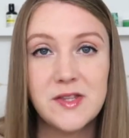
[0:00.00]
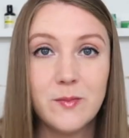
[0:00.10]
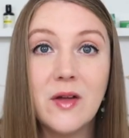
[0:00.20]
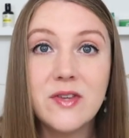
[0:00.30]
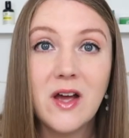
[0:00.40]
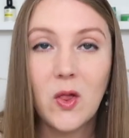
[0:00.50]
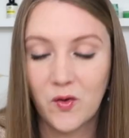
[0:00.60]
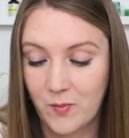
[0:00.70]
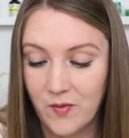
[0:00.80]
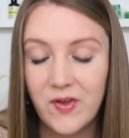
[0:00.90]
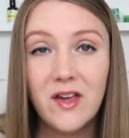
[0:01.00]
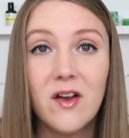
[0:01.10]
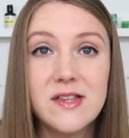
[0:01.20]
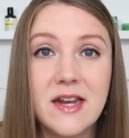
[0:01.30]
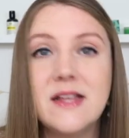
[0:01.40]
It's melting all over my
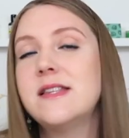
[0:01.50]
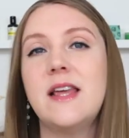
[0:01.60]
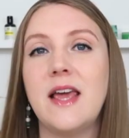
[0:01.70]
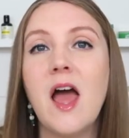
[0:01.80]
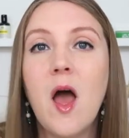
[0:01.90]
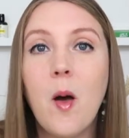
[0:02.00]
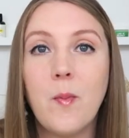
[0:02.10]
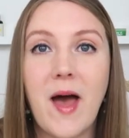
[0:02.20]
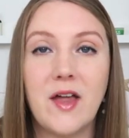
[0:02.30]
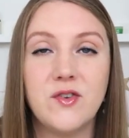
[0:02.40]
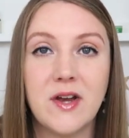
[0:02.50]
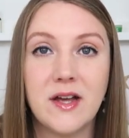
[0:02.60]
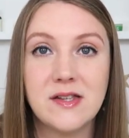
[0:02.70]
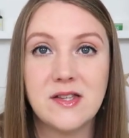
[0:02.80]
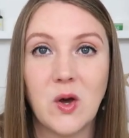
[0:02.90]
fingers and it is the
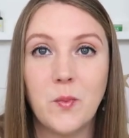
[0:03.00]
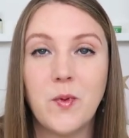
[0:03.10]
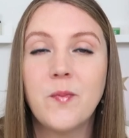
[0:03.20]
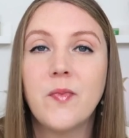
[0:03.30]
Patrick soap.